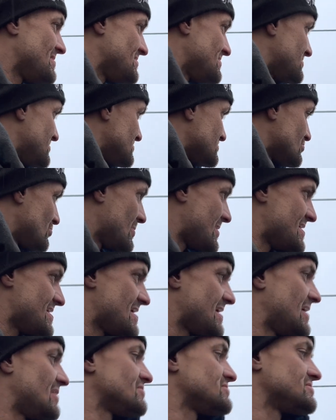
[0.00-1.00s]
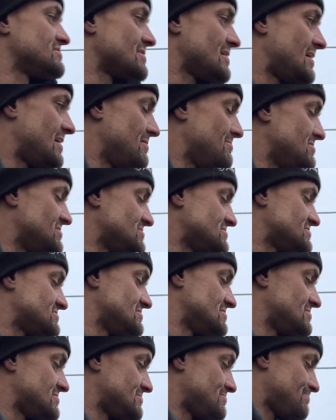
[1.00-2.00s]
Just waiting out the time is
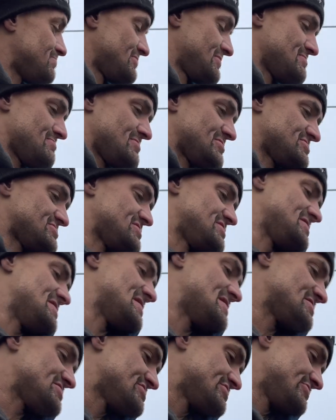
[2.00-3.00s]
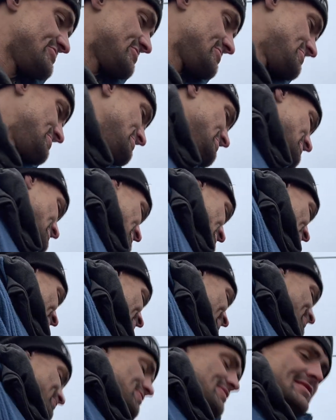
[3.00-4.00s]
pretty much the answer.
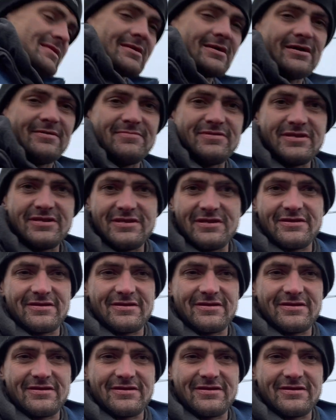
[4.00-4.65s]
I mean,